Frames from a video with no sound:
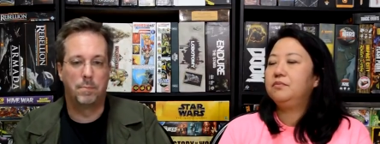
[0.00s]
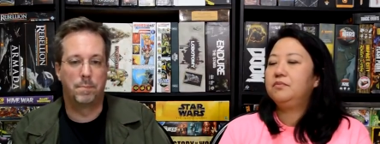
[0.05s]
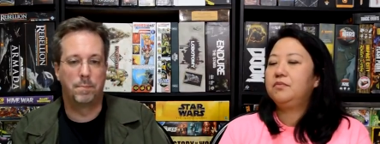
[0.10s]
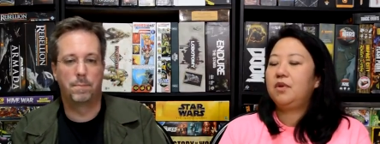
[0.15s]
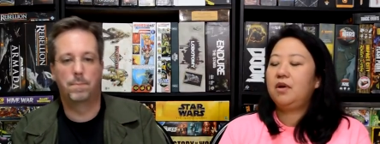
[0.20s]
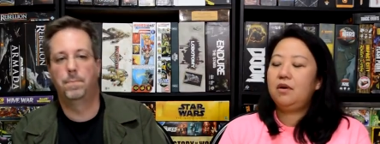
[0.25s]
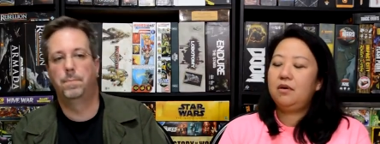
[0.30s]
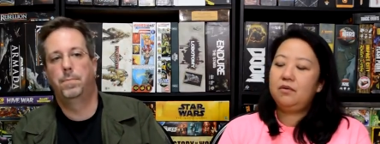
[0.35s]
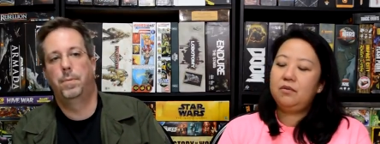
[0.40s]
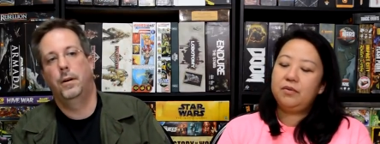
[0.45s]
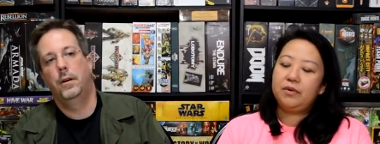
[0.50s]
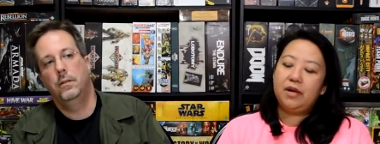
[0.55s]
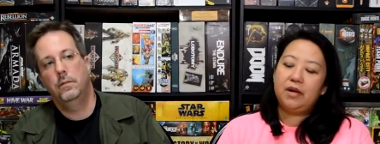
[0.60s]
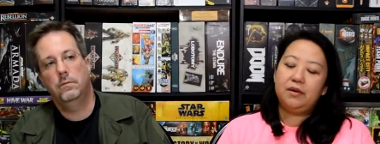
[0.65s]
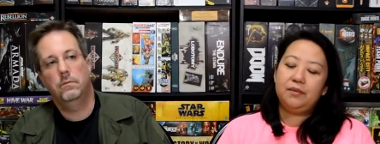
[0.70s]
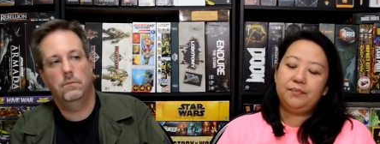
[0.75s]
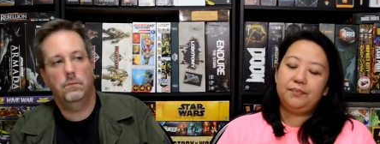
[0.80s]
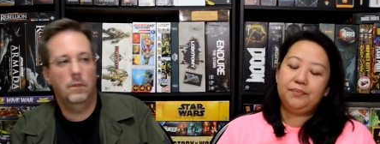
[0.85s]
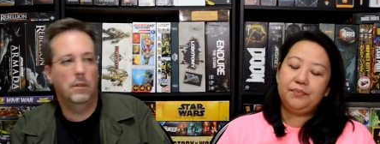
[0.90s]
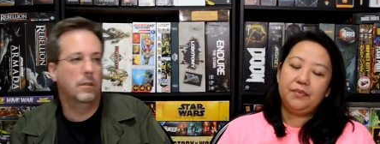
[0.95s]
Speaker 1: Mm.
Speaker 2: Oh, but, okay.
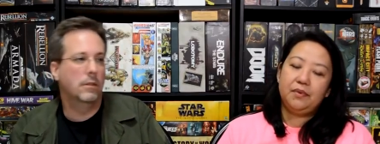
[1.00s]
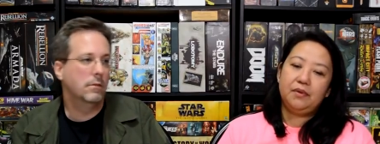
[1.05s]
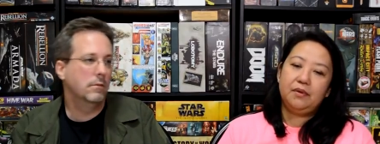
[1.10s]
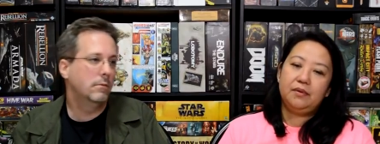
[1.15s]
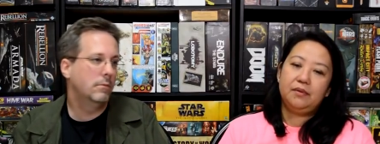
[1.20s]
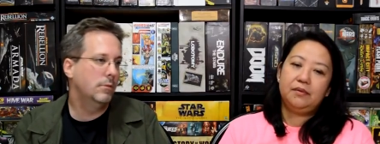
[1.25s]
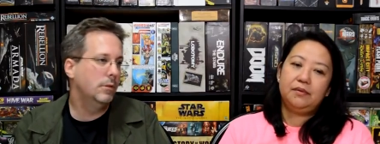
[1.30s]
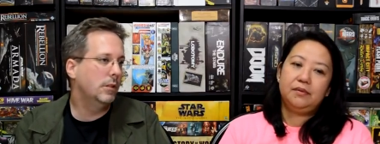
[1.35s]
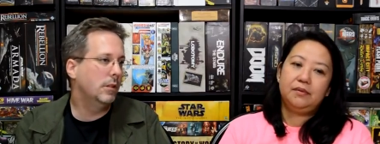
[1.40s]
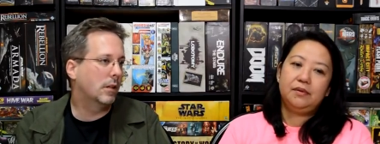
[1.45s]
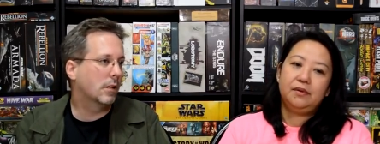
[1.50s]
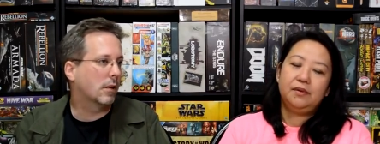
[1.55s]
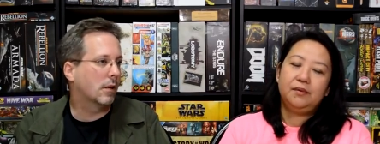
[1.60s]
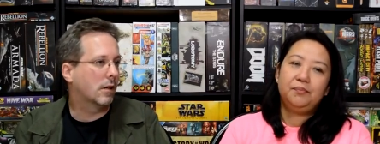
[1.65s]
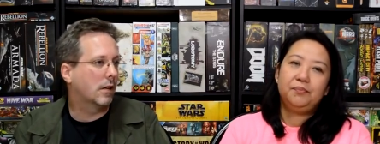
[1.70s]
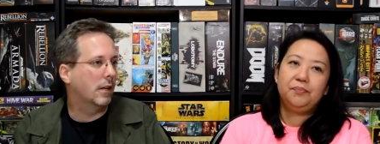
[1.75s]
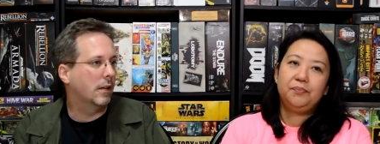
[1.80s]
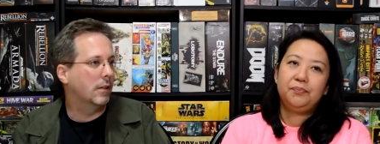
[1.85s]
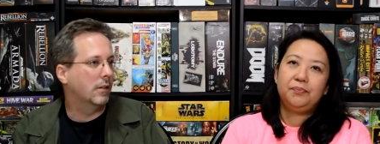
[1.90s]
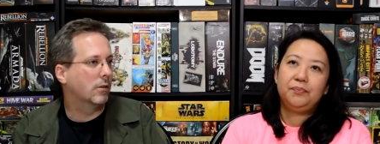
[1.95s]
You know, we like
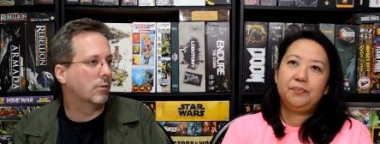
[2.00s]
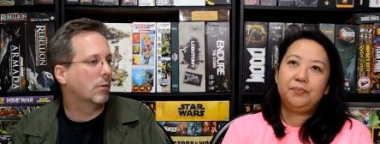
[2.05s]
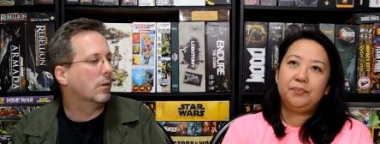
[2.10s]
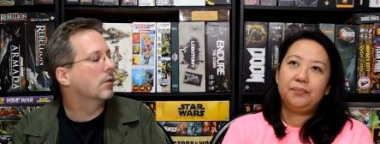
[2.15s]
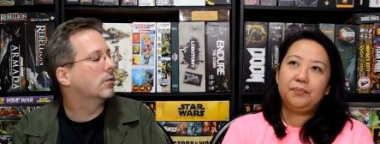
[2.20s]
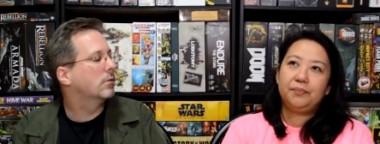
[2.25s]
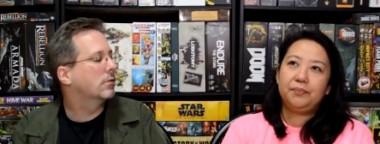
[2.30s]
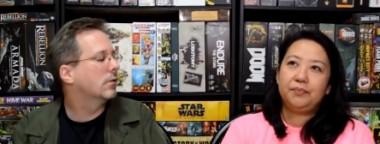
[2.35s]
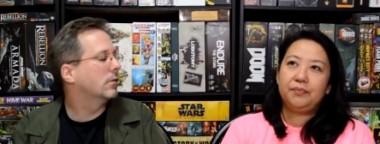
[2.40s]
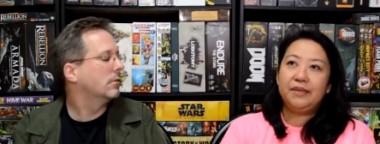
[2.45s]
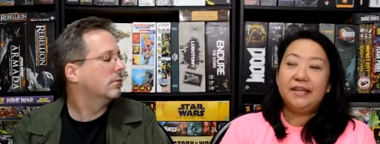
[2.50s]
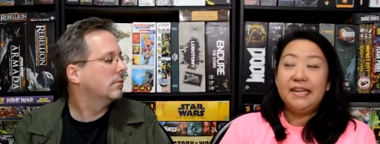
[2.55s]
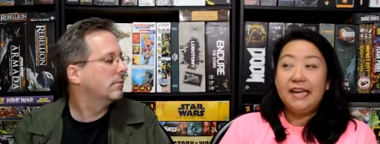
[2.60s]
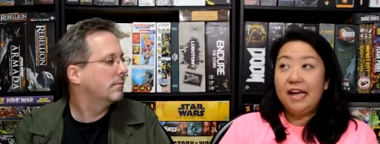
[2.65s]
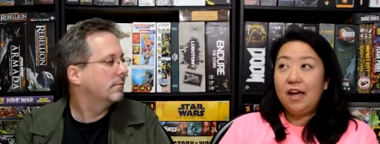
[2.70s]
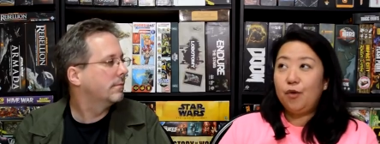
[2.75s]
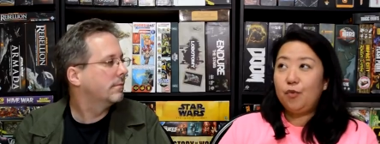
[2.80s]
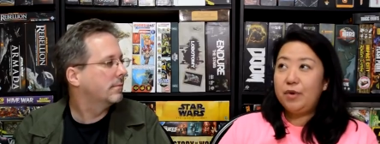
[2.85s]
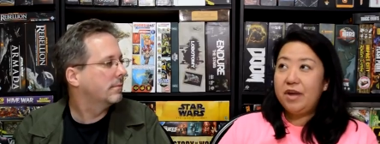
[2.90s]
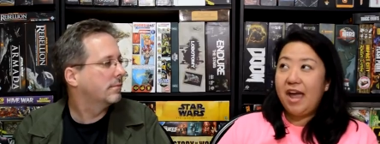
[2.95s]
Arcadia Quest, so...
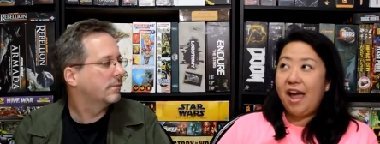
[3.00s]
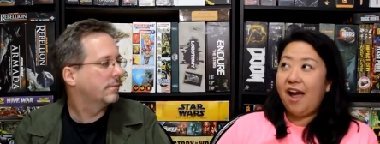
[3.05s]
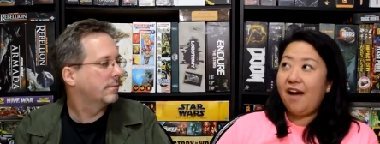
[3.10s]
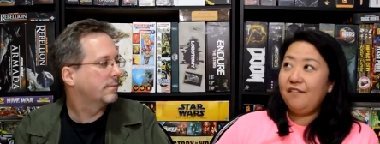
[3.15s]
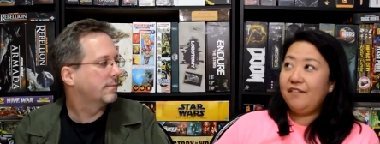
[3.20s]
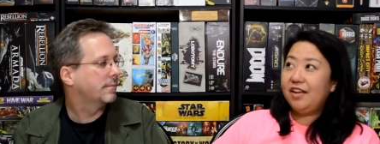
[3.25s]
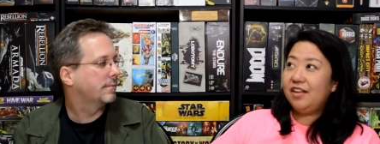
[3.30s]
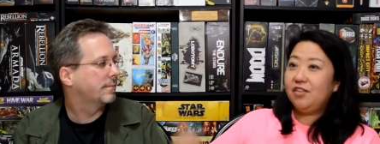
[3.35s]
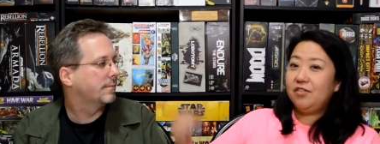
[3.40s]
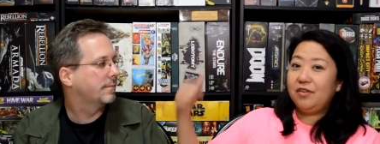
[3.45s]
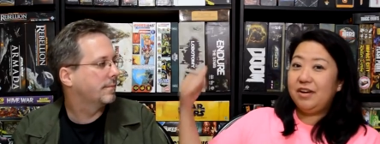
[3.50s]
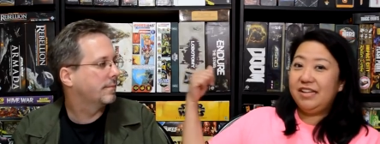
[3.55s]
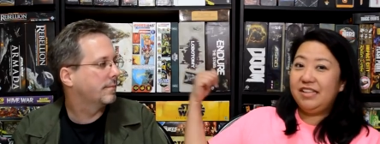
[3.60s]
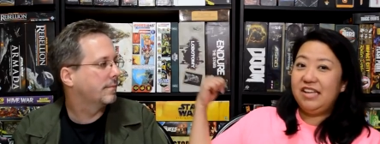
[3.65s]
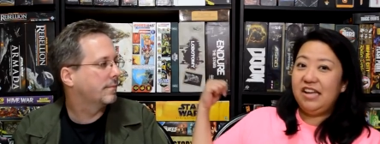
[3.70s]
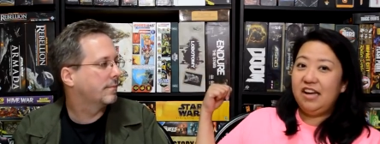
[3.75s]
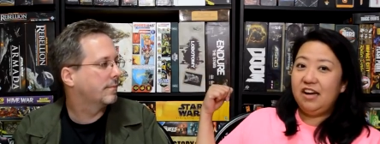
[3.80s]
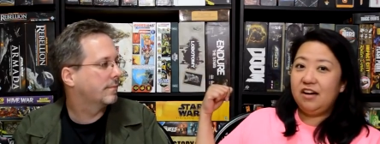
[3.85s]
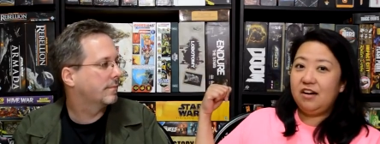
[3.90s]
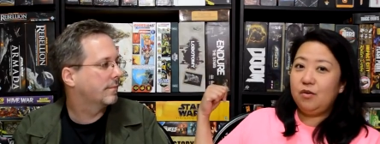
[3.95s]
Yeah, we have it right
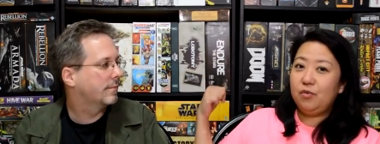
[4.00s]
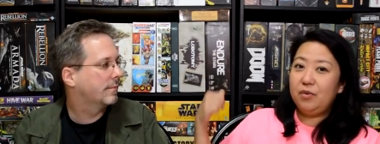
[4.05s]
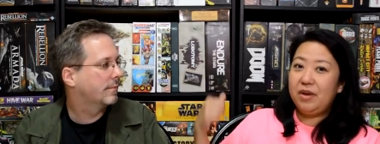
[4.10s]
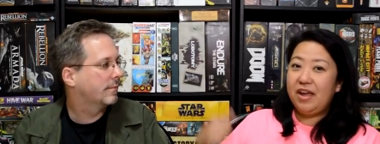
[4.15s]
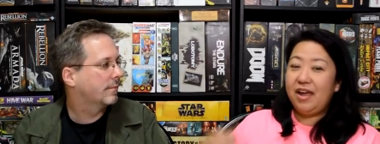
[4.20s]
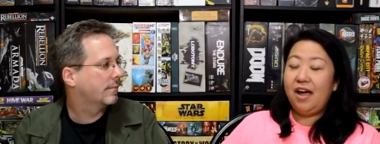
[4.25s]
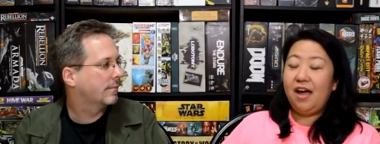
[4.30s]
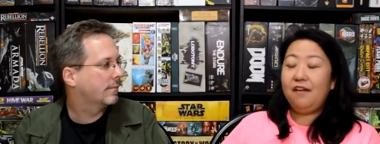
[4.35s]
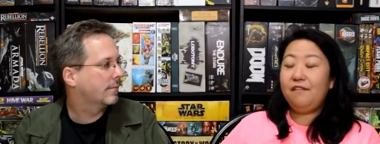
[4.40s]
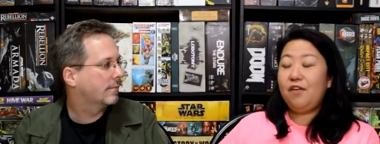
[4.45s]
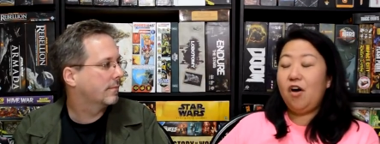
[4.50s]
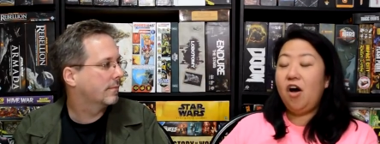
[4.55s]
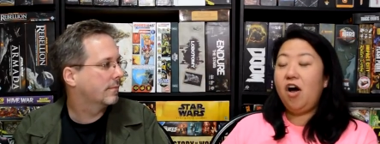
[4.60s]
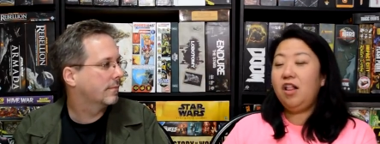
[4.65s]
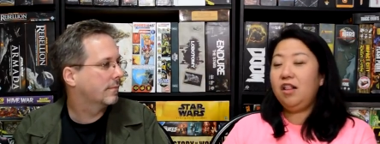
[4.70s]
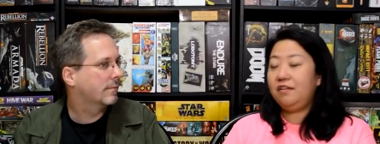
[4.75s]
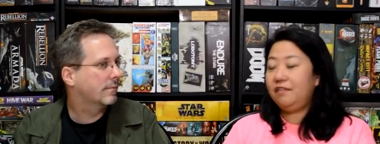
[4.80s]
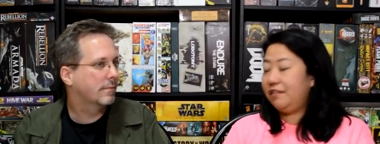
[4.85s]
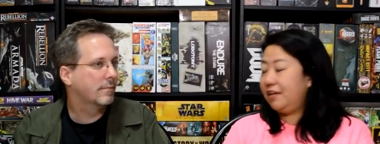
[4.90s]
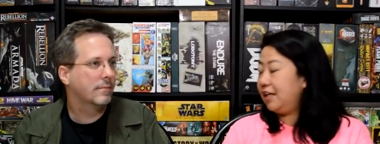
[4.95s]
there. We have
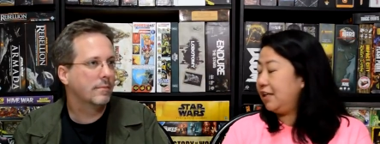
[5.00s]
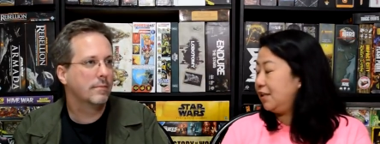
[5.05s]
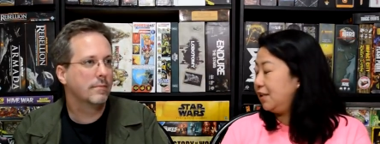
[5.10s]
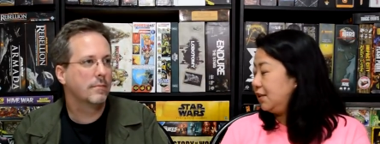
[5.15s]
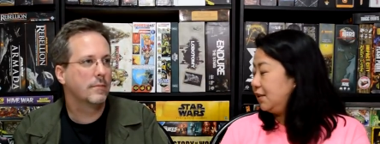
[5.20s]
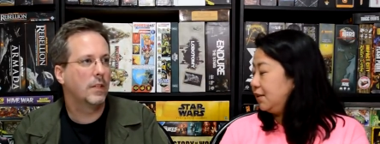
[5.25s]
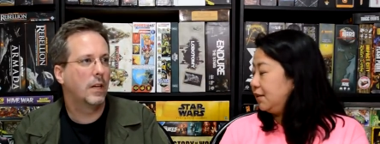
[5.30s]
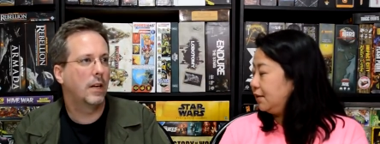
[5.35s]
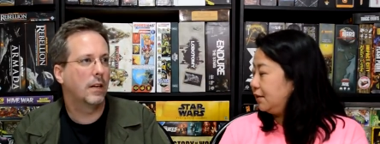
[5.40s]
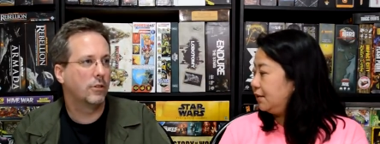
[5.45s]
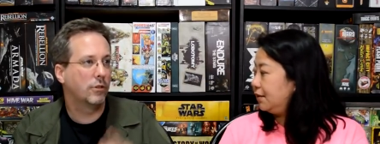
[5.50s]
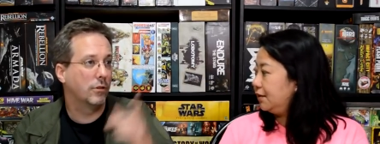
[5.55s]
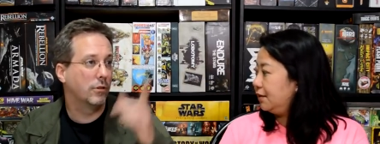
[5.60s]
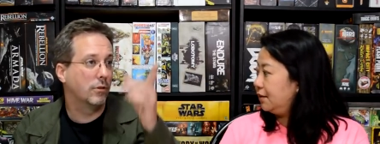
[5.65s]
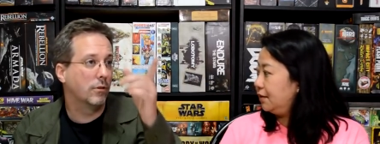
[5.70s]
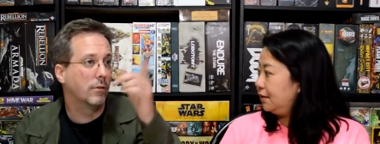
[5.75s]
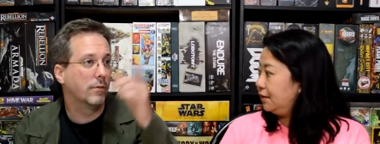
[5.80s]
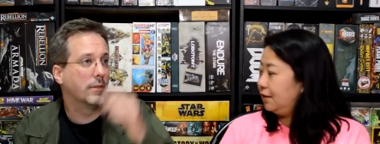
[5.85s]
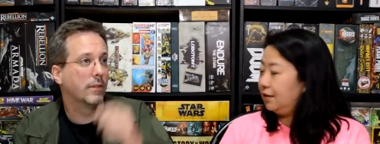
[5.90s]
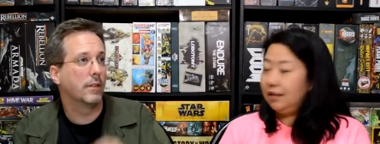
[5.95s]
all of it.
Speaker 1: Actually,
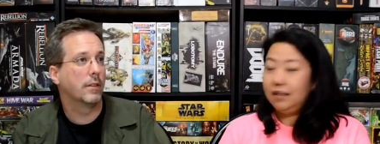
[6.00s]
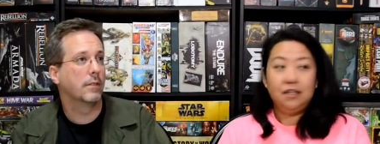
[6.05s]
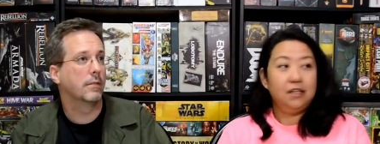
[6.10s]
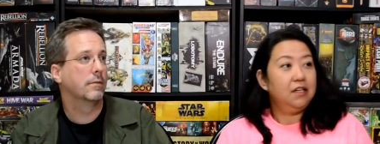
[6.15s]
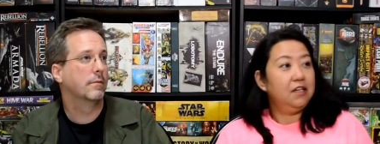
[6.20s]
they're over there.